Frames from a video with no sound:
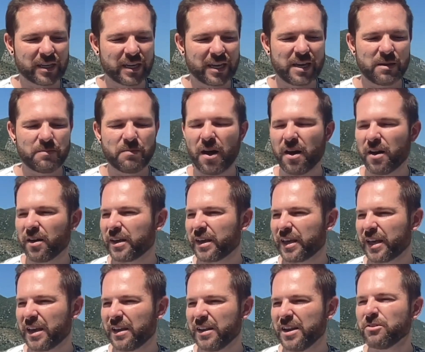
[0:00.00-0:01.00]
a she
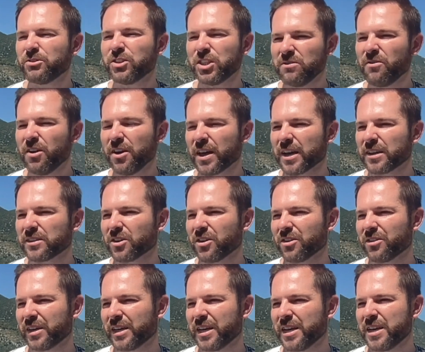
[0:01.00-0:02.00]
wrote that
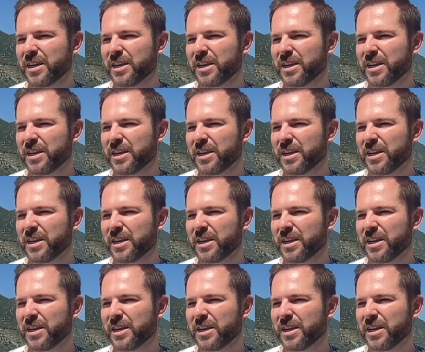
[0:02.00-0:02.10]
song.